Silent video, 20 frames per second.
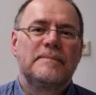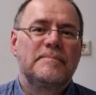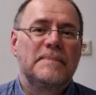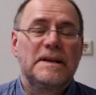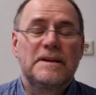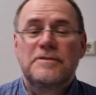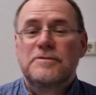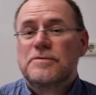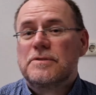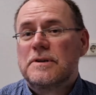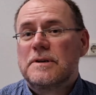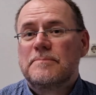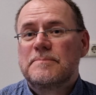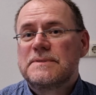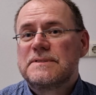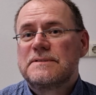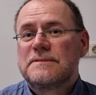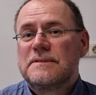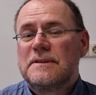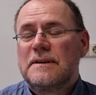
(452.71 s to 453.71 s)
in
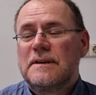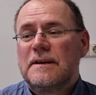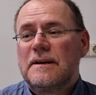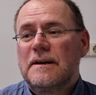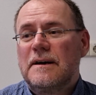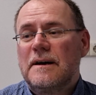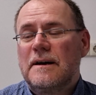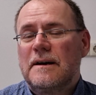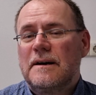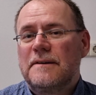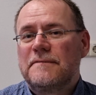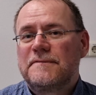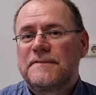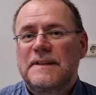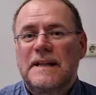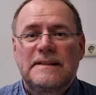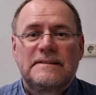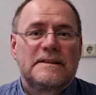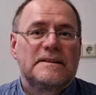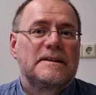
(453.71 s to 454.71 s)
terms of
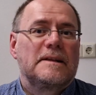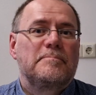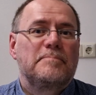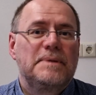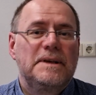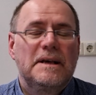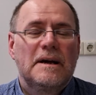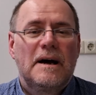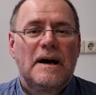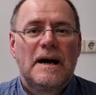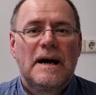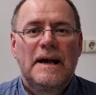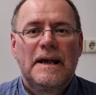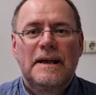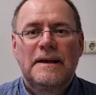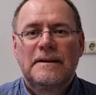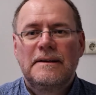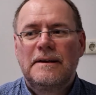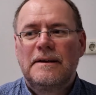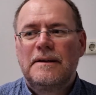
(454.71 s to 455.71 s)
that the PI